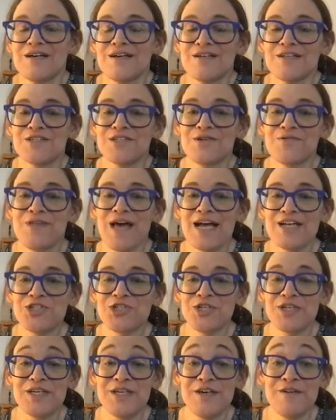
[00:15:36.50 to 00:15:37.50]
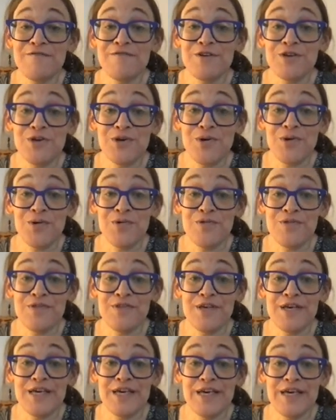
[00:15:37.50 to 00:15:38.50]
So that should give you
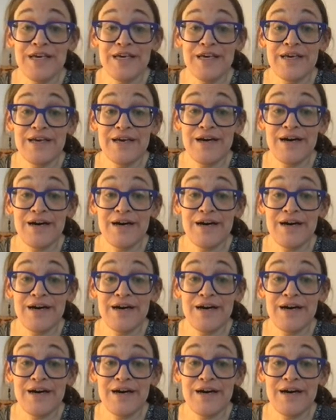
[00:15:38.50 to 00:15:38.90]
the